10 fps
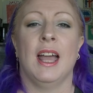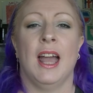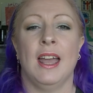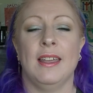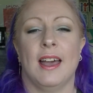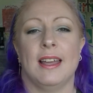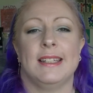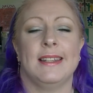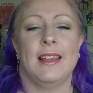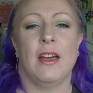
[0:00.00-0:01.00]
Hey guys,
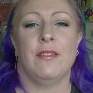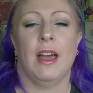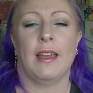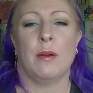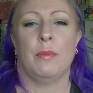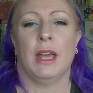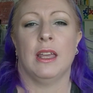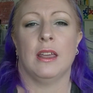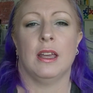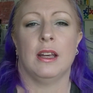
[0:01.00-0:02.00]
it's Haff. I am back
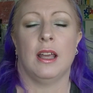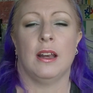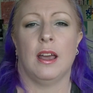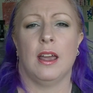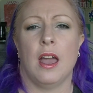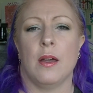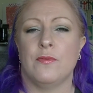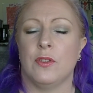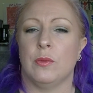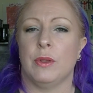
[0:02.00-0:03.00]
again and I am
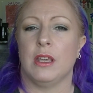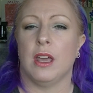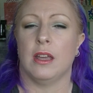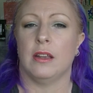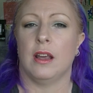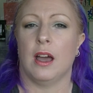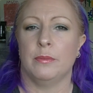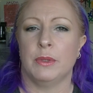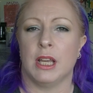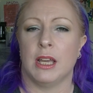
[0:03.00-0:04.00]
filming an
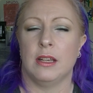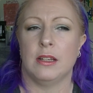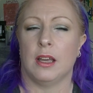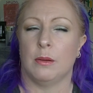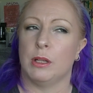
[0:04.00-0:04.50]
update